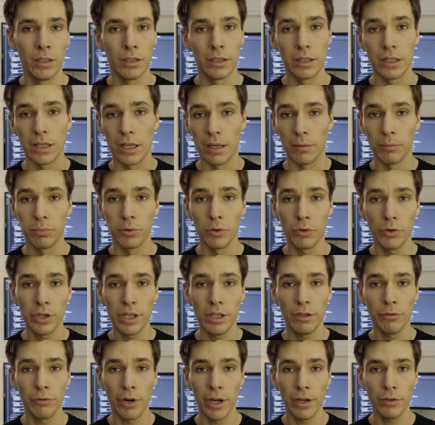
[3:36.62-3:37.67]
The
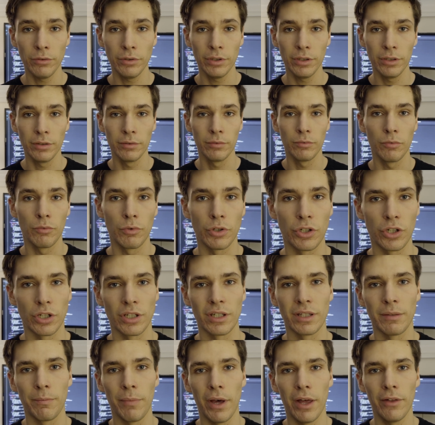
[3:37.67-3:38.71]
employee route, which is
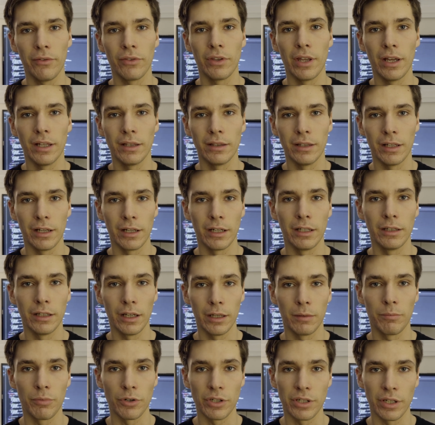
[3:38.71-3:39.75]
the path that
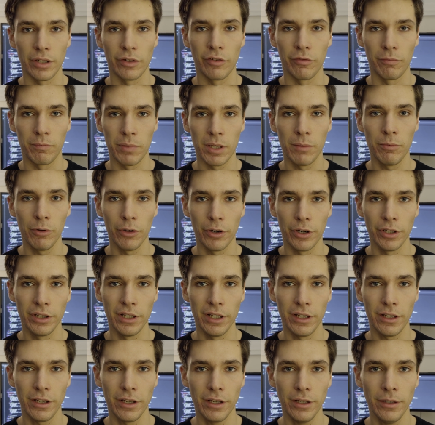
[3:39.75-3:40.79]
99% of people are
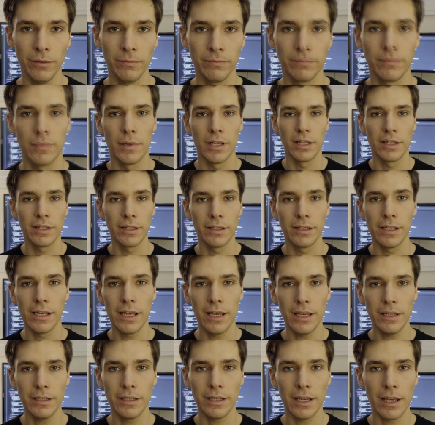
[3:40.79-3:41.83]
taking, it's the
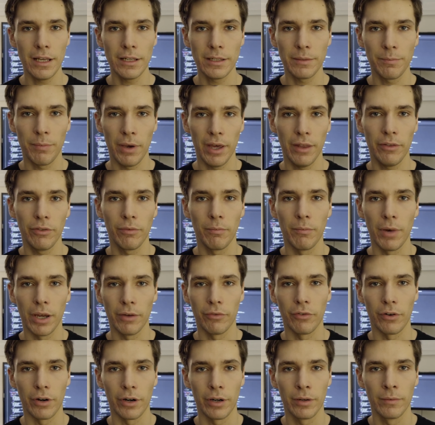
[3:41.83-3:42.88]
easiest path by
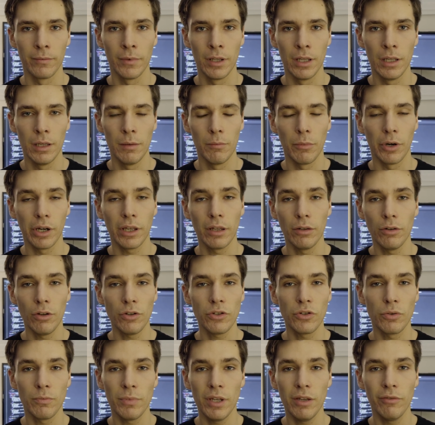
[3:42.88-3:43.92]
far. But it can
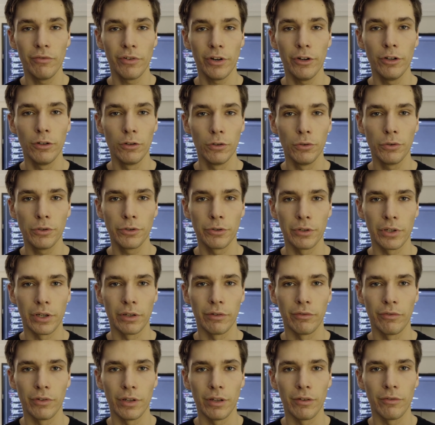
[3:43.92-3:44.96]
also be very
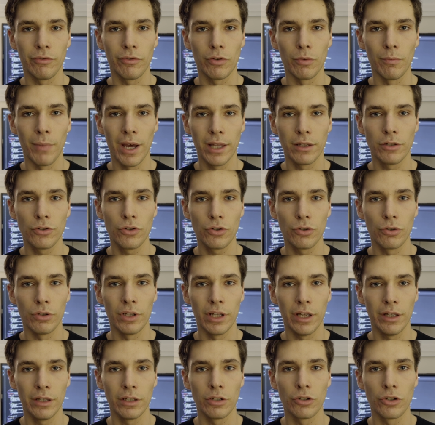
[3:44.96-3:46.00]
lucrative if you manage to land a